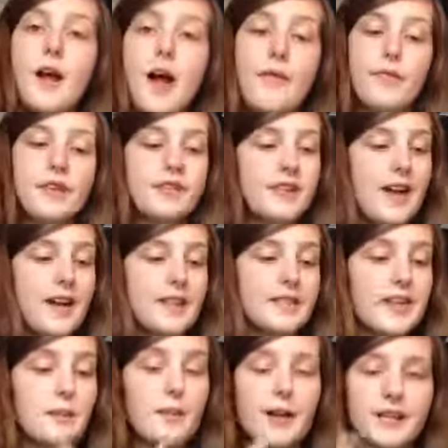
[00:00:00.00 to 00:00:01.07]
and this says
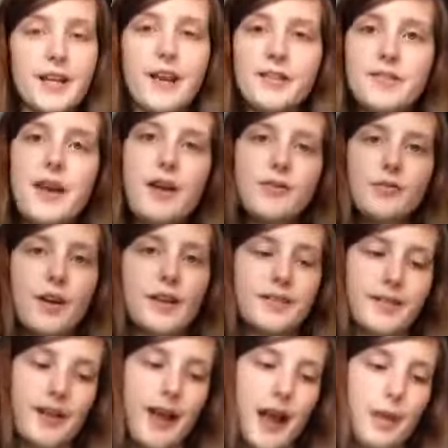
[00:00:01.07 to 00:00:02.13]
in my dad's
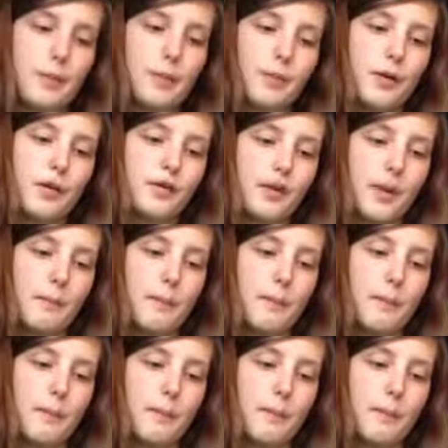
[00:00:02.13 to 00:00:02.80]
handwriting, Happy Birthday